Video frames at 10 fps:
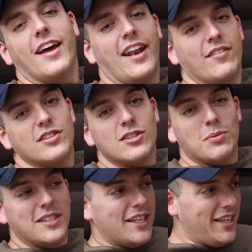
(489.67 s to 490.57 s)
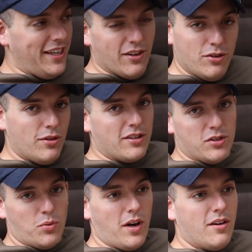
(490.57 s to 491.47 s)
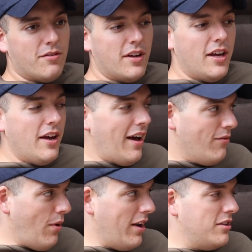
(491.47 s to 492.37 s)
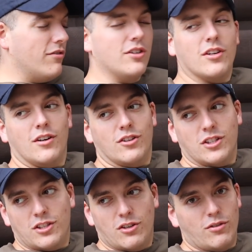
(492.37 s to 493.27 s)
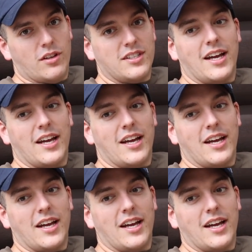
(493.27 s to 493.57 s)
And ever since we stayed here in 2012, I've wanted to return just to do this.